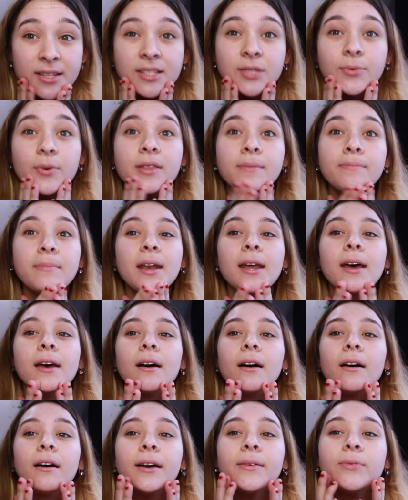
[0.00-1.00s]
so at the
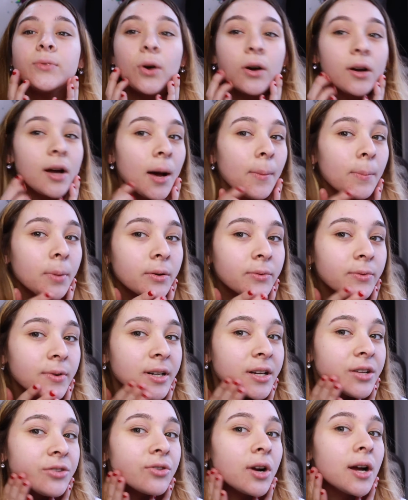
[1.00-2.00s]
minute I've got a couple of
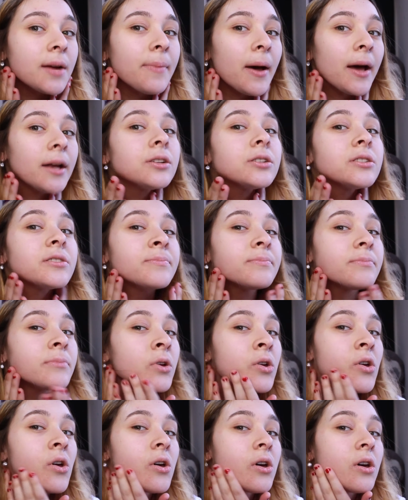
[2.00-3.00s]
really dry patches of
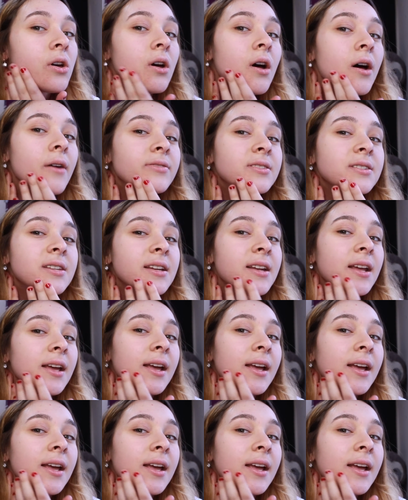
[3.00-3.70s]
skin